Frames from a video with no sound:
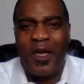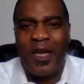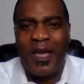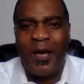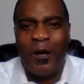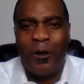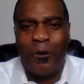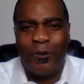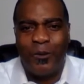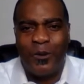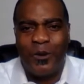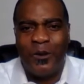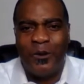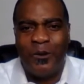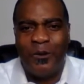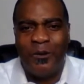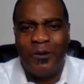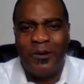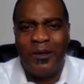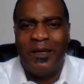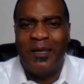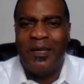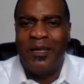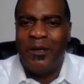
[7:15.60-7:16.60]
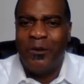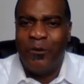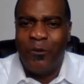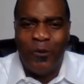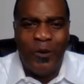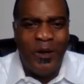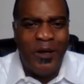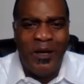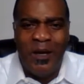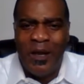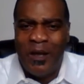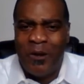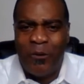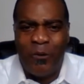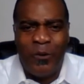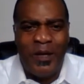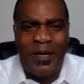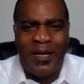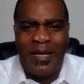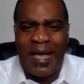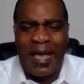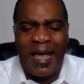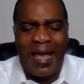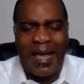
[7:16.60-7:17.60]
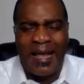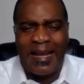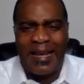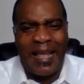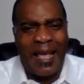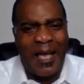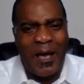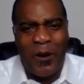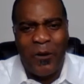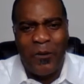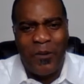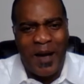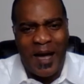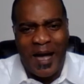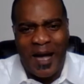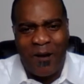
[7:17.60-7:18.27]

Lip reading: helped you. We can't help